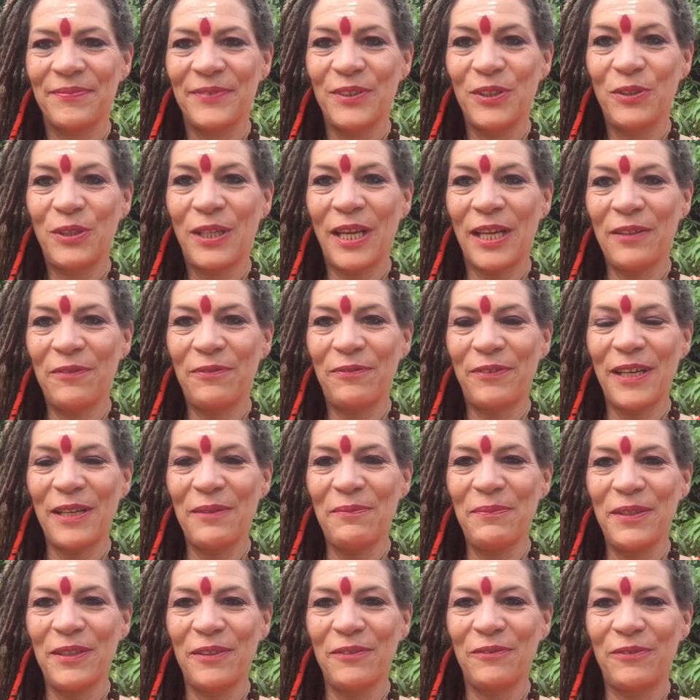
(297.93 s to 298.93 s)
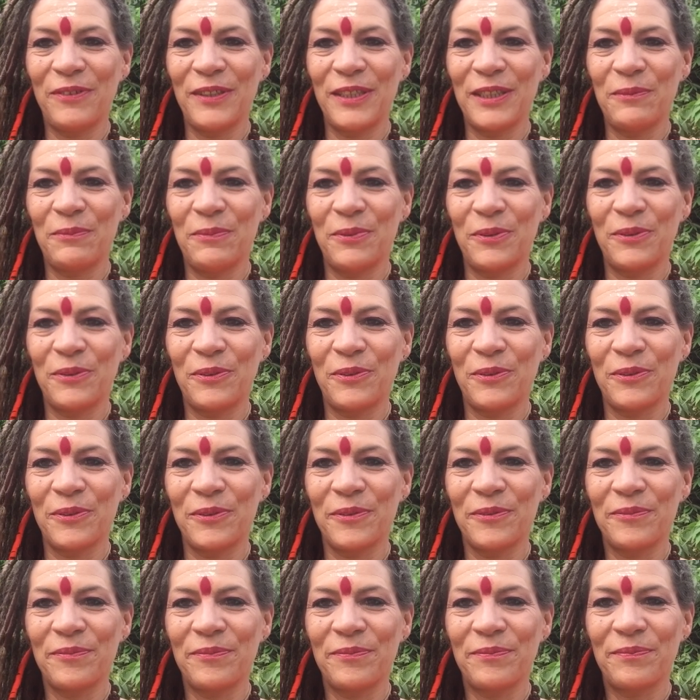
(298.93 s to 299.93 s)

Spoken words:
You can find me on Facebook too.